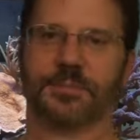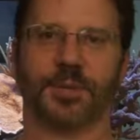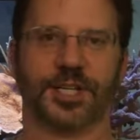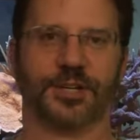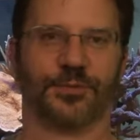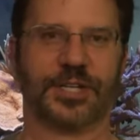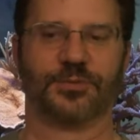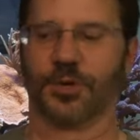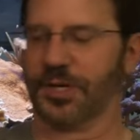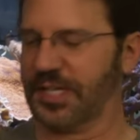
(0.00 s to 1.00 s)
bucket of rinse
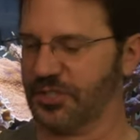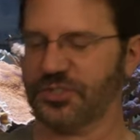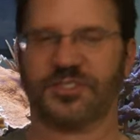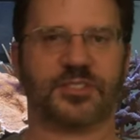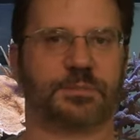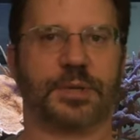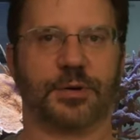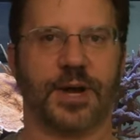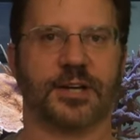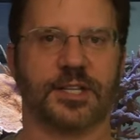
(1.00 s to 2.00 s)
water and let it just spin
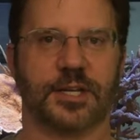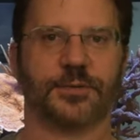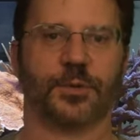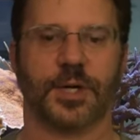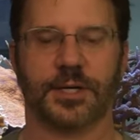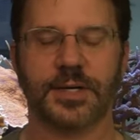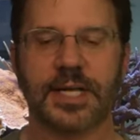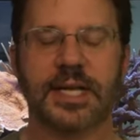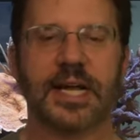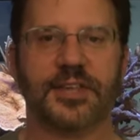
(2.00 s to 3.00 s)
around in there for a while.
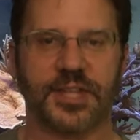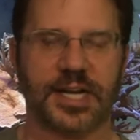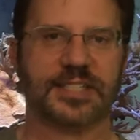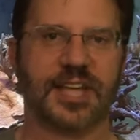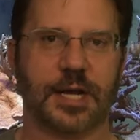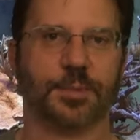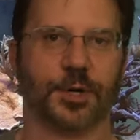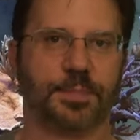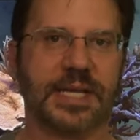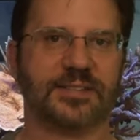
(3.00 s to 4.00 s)
And then I could take
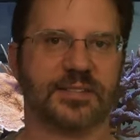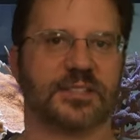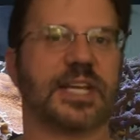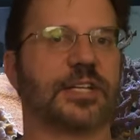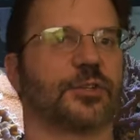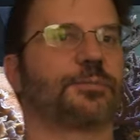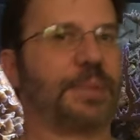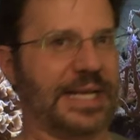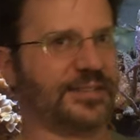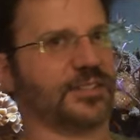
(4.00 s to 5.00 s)
apart pieces and take those
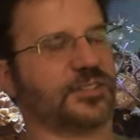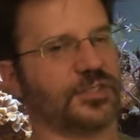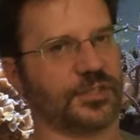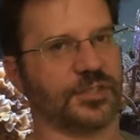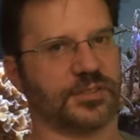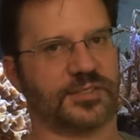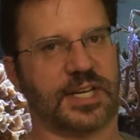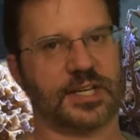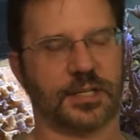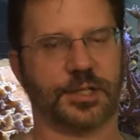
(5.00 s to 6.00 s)
pieces to the
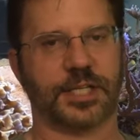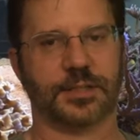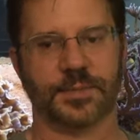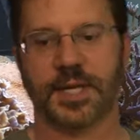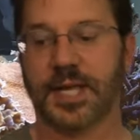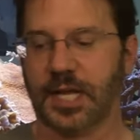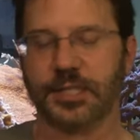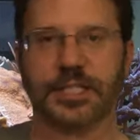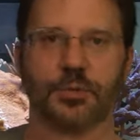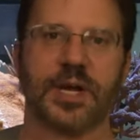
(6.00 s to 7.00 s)
sink and clean them and
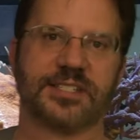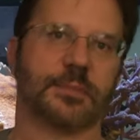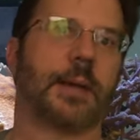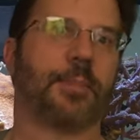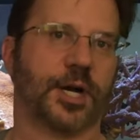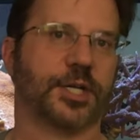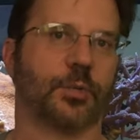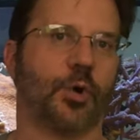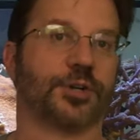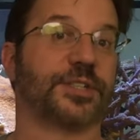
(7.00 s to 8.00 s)
clean the rest in my bucket of
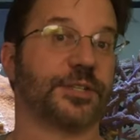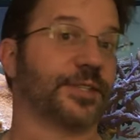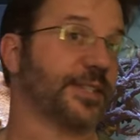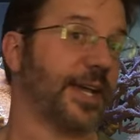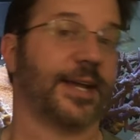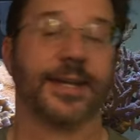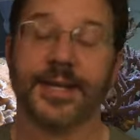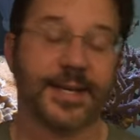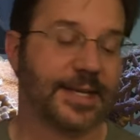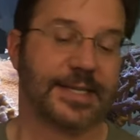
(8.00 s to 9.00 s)
water near the tank.
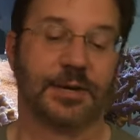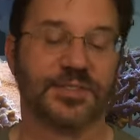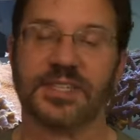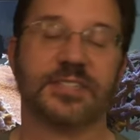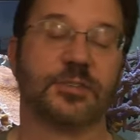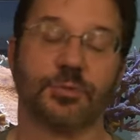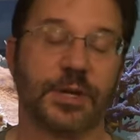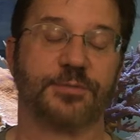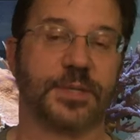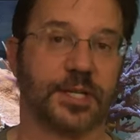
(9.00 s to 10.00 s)
And that was the easiest way
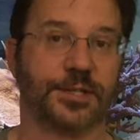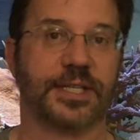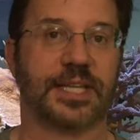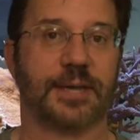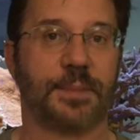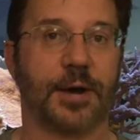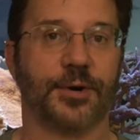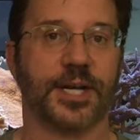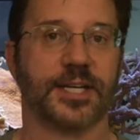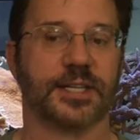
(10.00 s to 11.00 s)
for me to clean that power
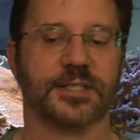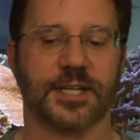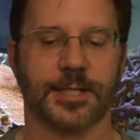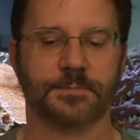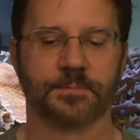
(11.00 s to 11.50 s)
head at the time